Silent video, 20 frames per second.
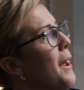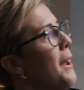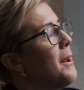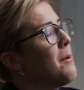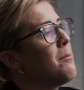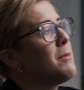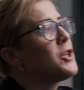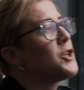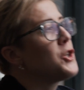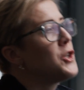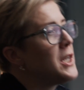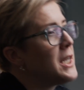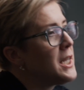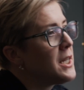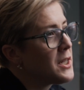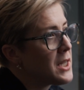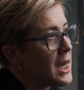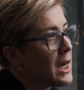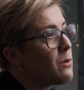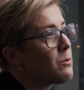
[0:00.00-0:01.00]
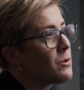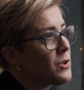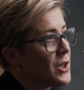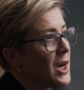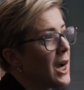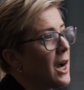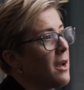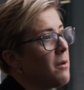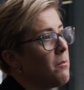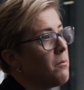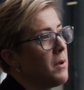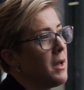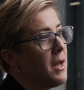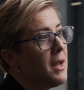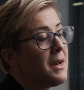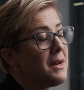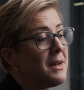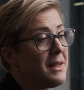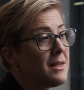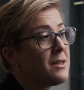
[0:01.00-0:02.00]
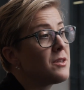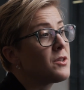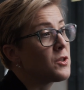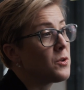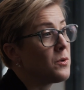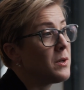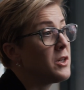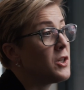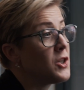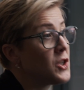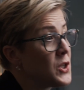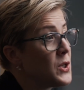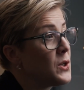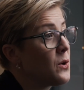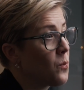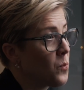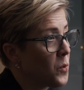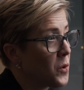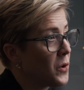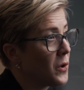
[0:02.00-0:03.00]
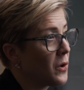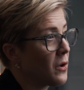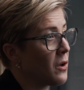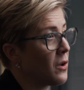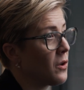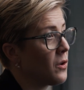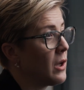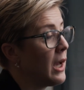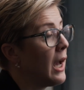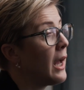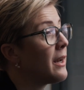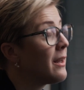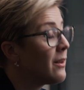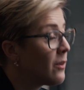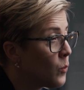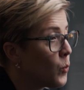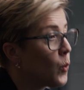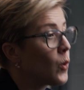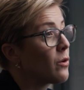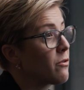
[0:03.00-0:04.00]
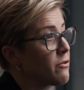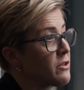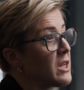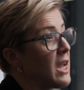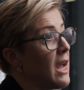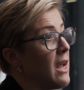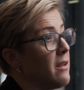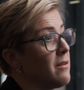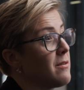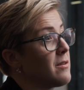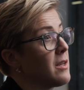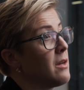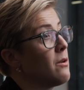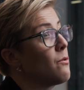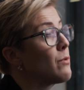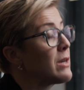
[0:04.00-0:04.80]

And machine downtime leads to additional work, and in the worst case, a